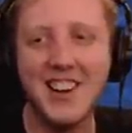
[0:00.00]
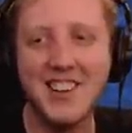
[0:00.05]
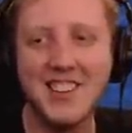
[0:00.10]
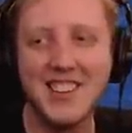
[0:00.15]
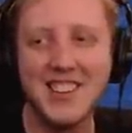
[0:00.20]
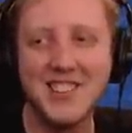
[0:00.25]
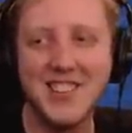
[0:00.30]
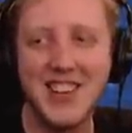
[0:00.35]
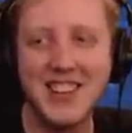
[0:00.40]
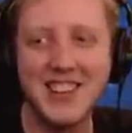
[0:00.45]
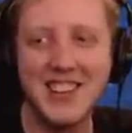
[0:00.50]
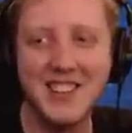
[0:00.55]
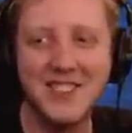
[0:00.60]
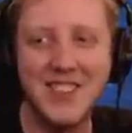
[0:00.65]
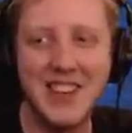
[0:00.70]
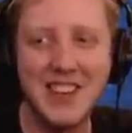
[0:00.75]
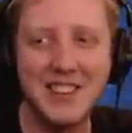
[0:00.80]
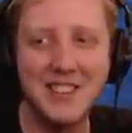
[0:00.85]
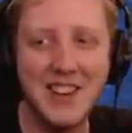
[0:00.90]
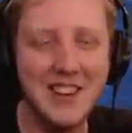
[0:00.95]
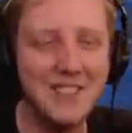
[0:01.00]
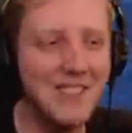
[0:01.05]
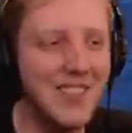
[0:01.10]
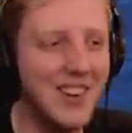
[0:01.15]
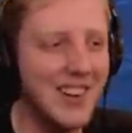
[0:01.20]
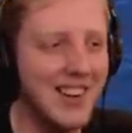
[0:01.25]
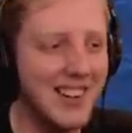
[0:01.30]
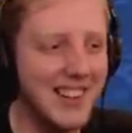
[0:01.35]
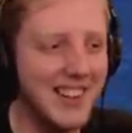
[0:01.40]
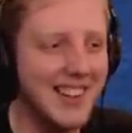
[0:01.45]
I was expecting big fat
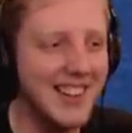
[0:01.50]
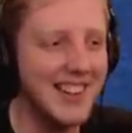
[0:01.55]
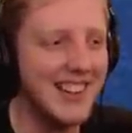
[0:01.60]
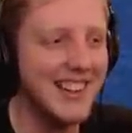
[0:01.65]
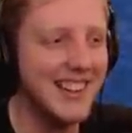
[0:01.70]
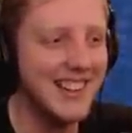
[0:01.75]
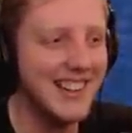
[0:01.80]
pog there.